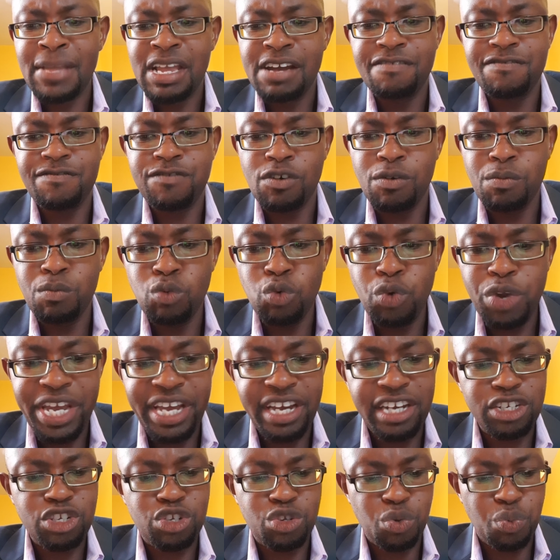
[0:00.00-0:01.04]
from
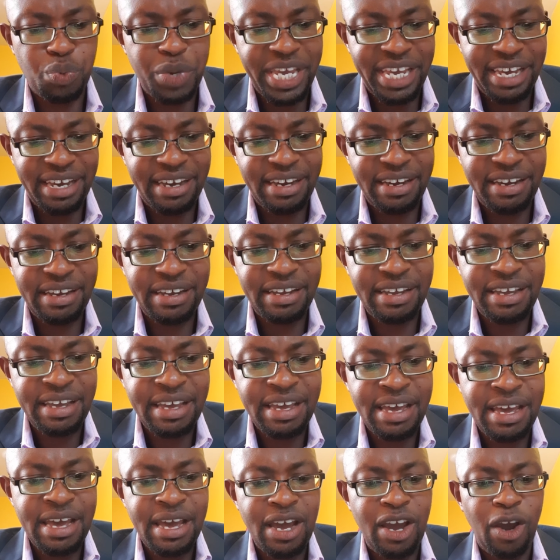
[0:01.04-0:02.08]
week to week,
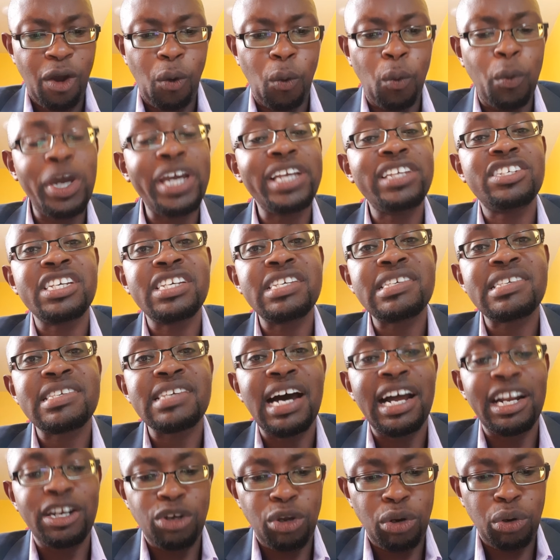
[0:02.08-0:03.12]
wages
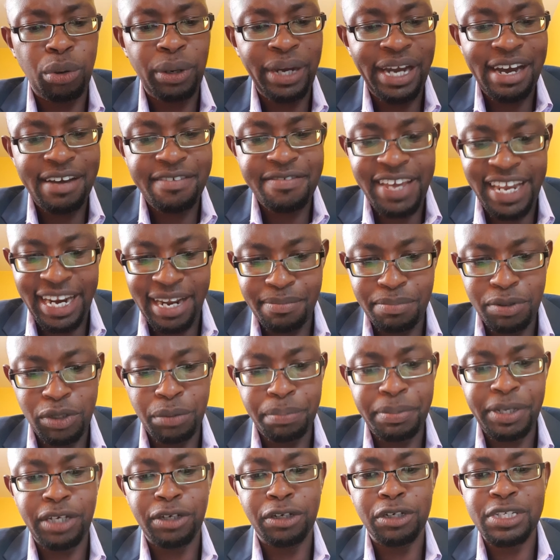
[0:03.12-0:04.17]
are no longer available
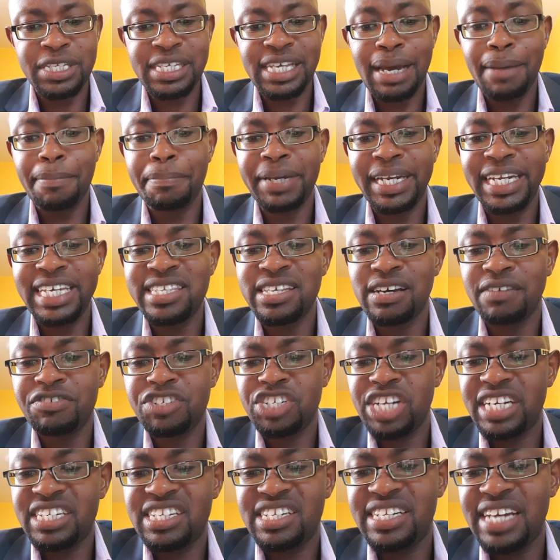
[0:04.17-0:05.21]
because companies have
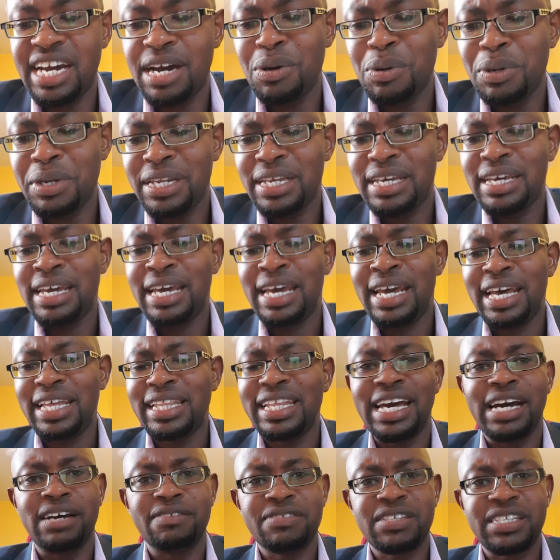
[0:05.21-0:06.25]
shut down.
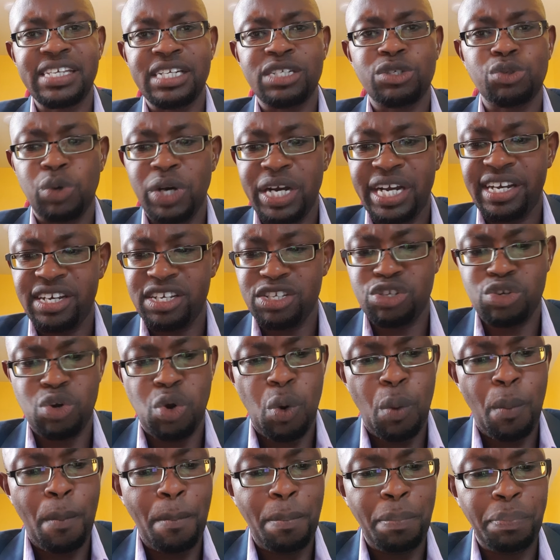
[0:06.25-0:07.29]
They have sent workers
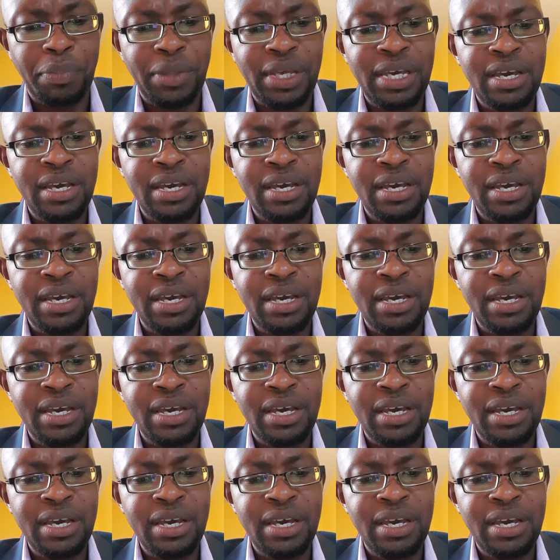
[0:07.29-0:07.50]
home.